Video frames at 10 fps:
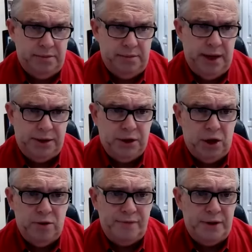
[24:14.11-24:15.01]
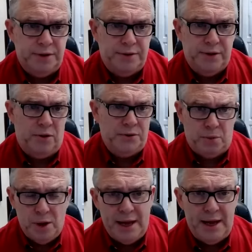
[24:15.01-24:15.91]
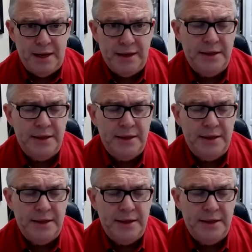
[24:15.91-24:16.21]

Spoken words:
and COVID goes away,